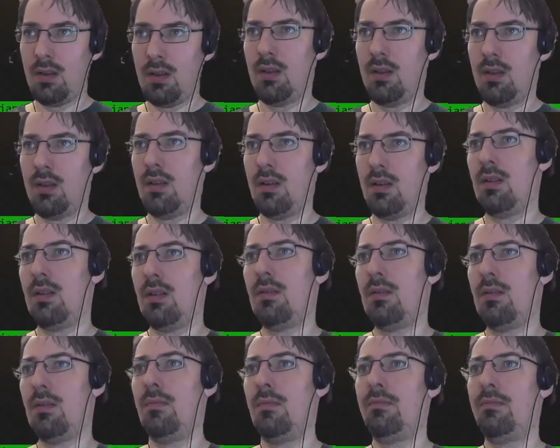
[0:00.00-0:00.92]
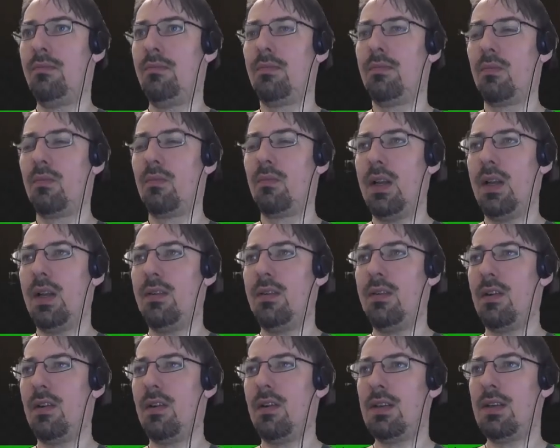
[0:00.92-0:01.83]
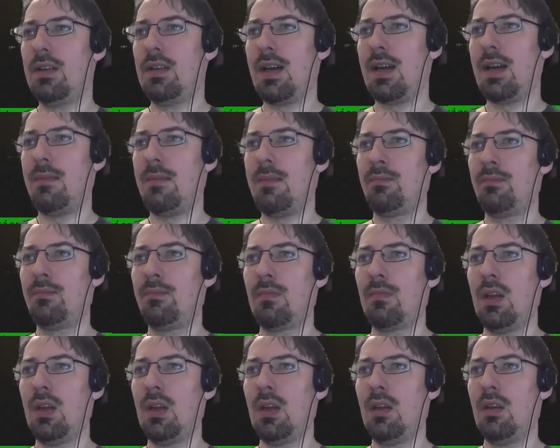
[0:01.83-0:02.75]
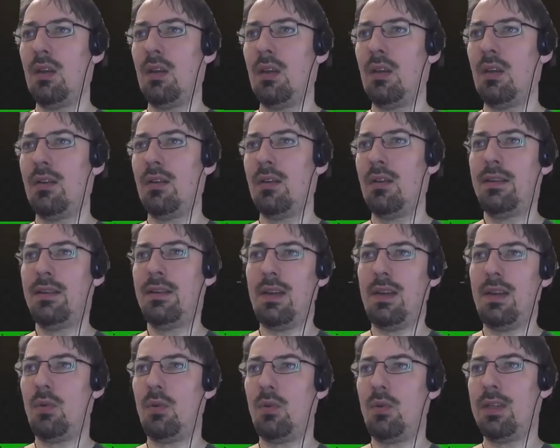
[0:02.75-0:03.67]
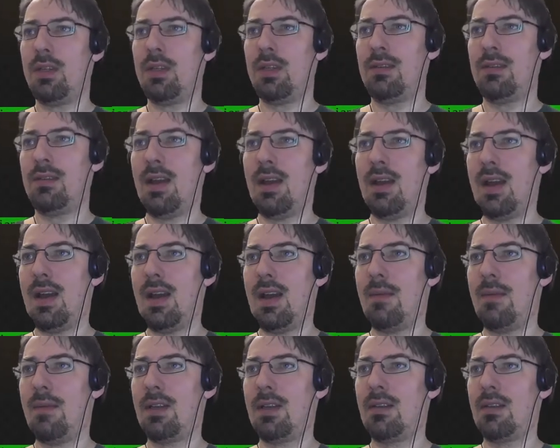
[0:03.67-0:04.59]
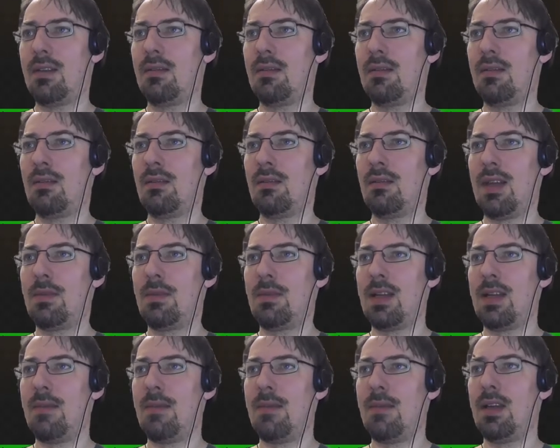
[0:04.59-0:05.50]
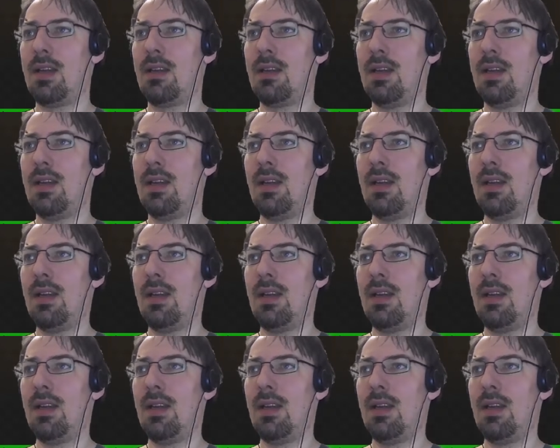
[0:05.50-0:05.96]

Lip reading: military time. There was something happening. Then we